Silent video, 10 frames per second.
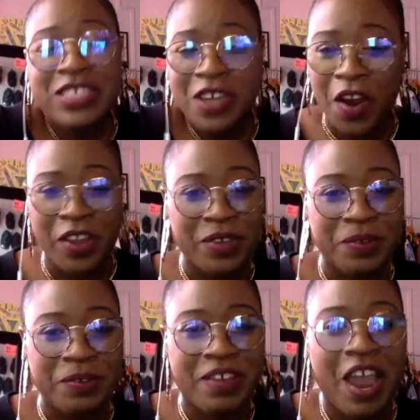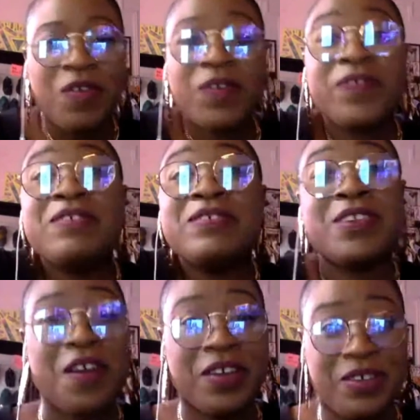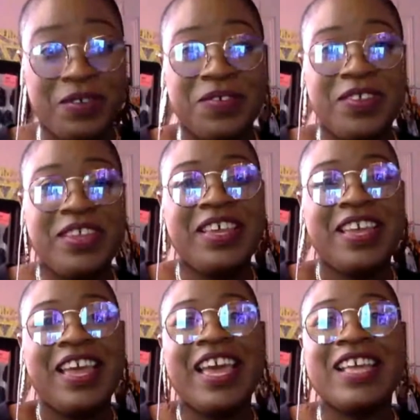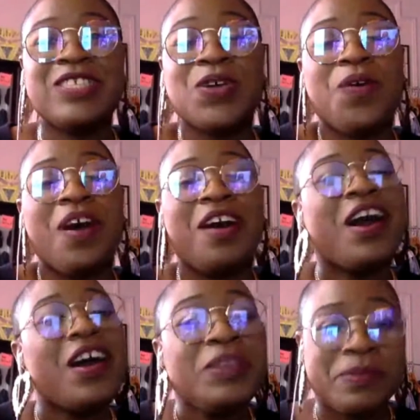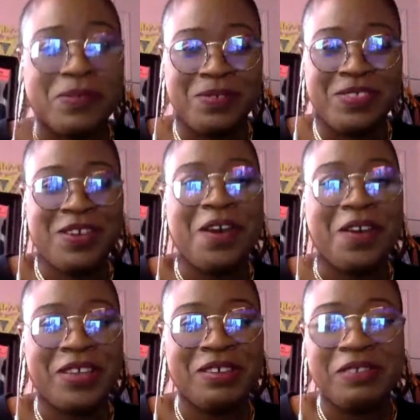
to argue. I refuse to argue. Same. It's so uncomfortable to argue.